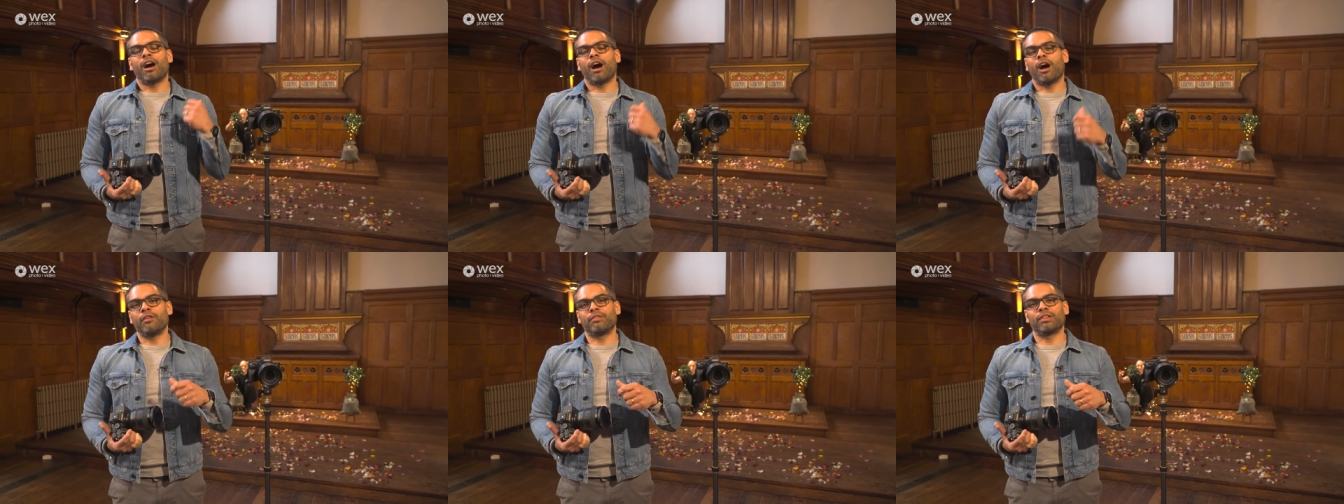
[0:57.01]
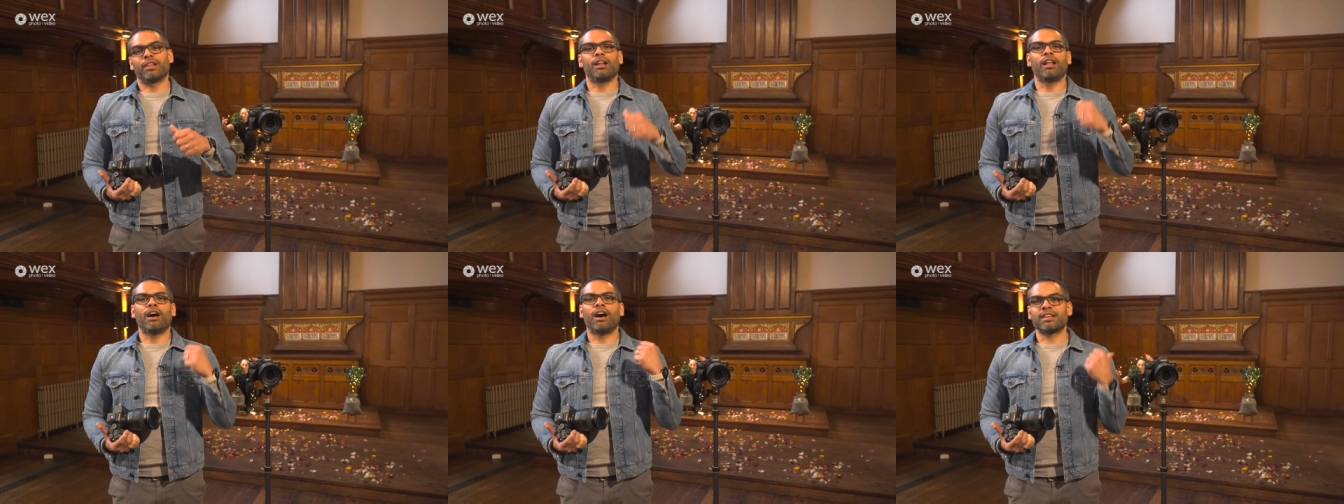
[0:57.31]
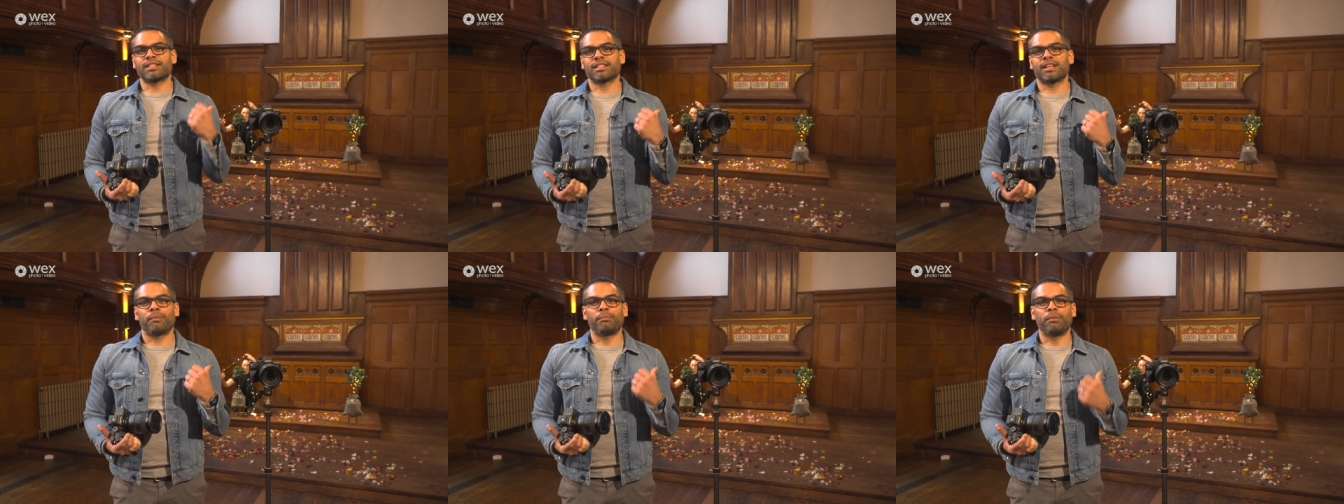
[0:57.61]
over the
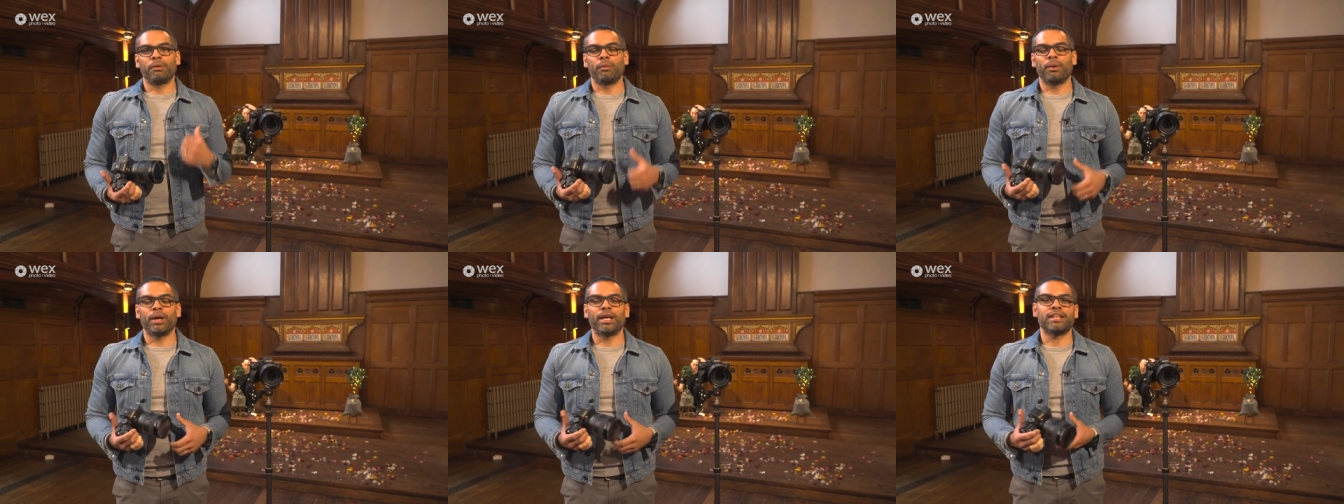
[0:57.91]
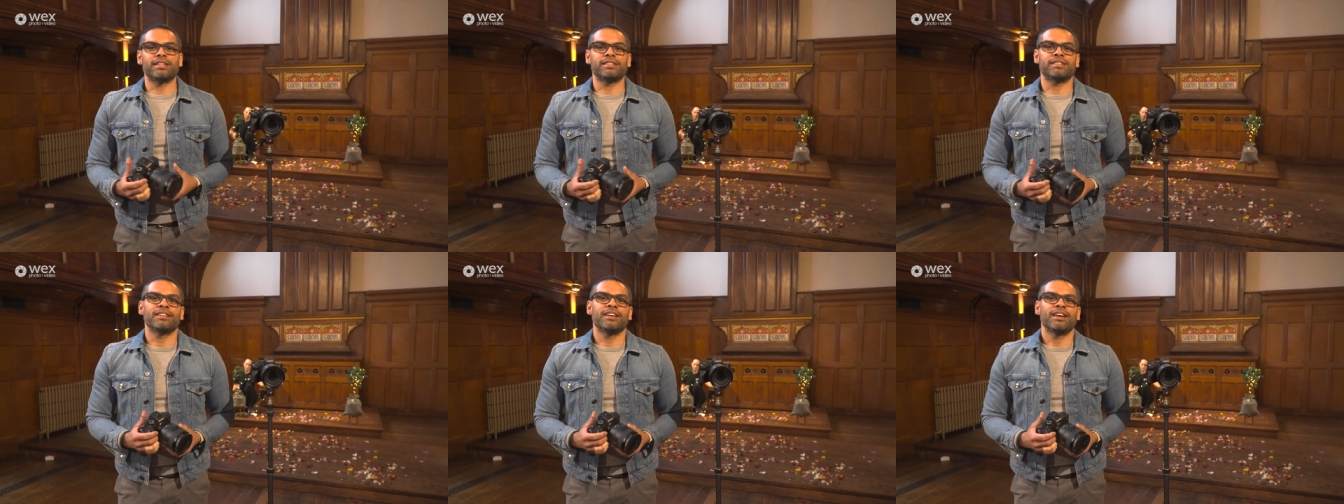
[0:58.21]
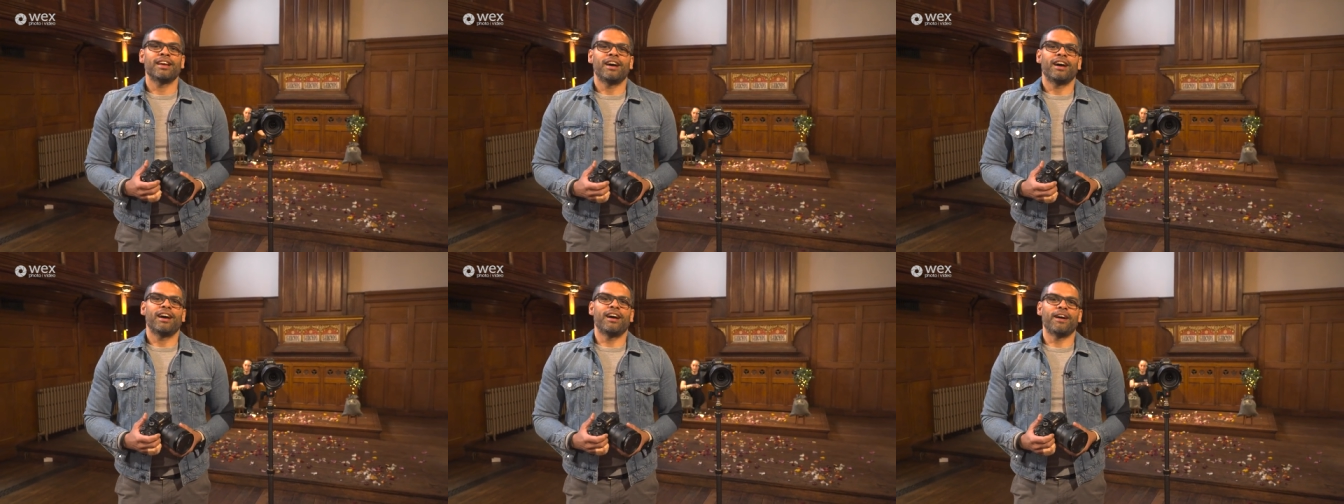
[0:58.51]
last couple of weeks
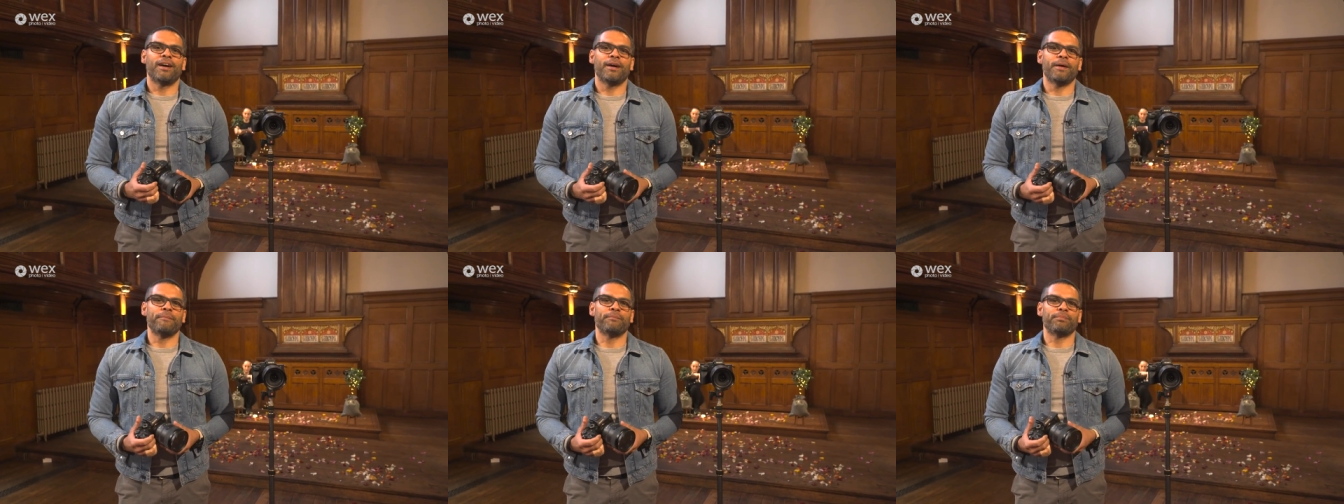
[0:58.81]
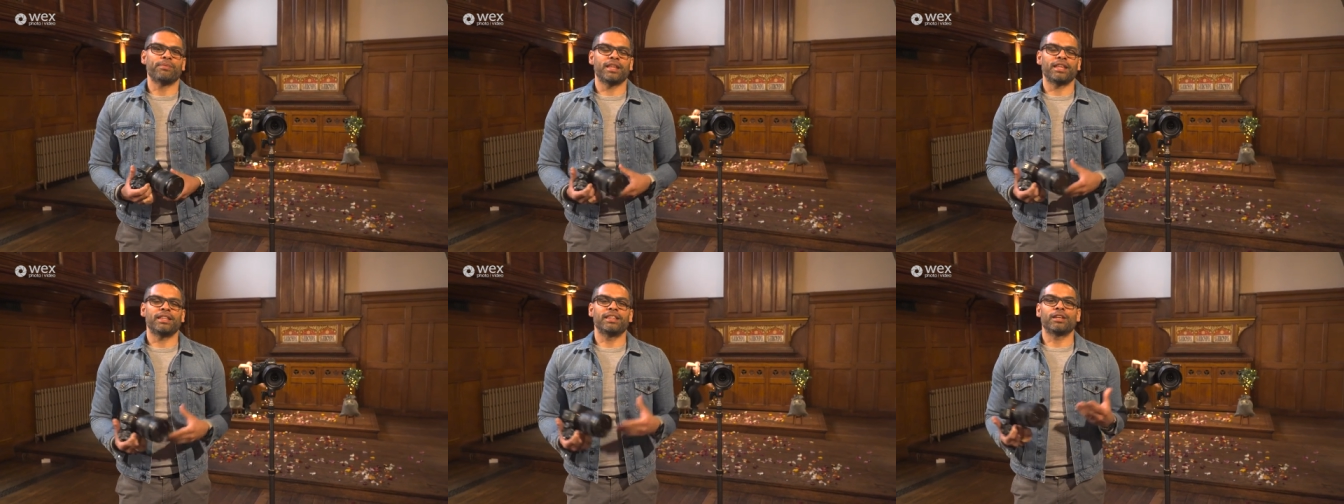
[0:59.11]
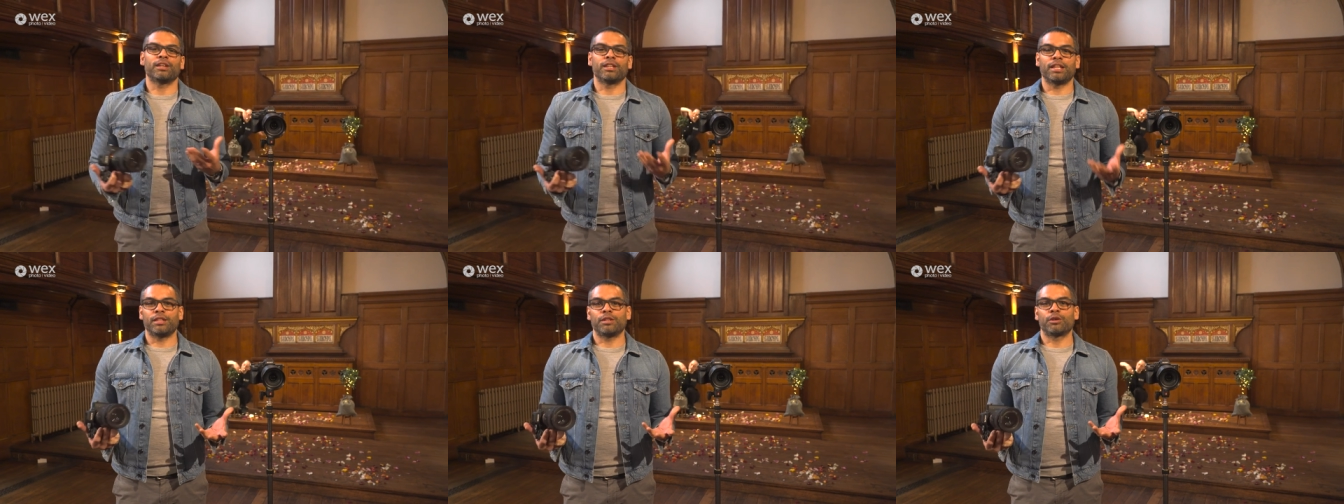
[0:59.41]
um, in,
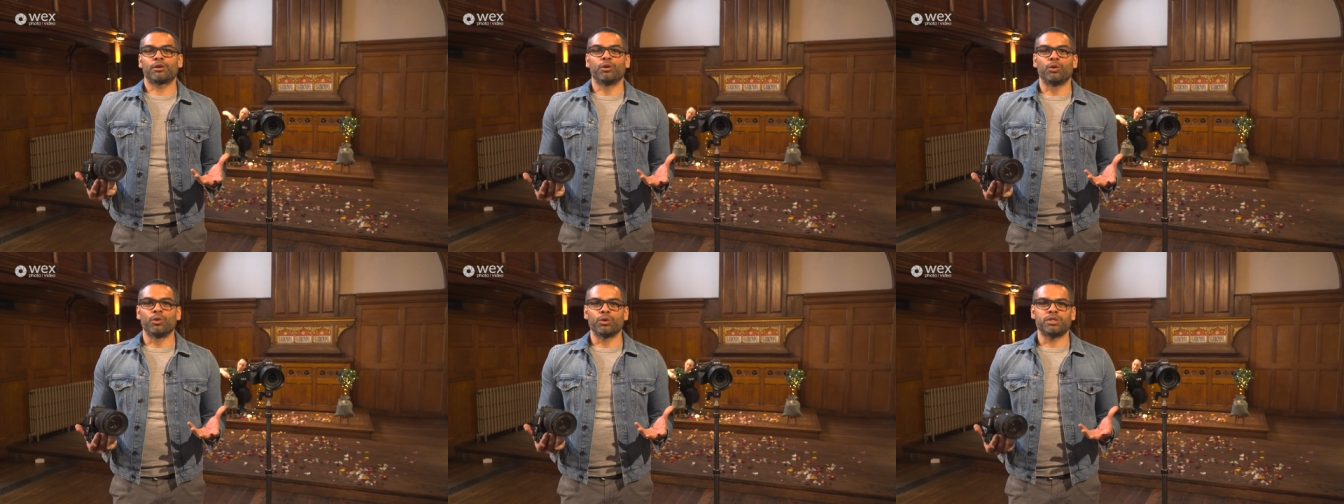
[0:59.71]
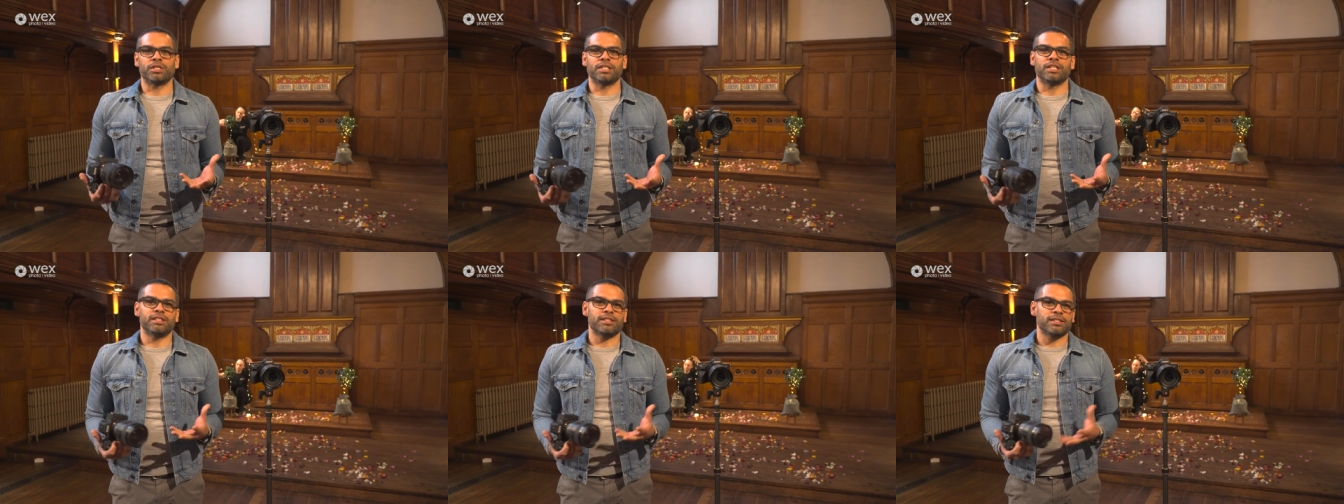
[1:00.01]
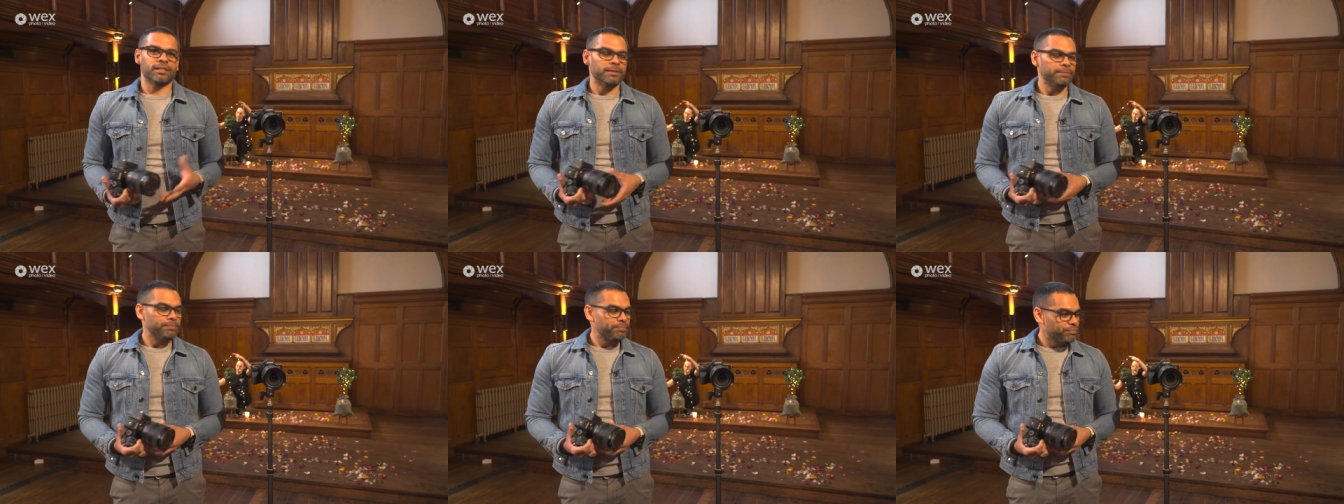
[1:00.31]
the, in the courses.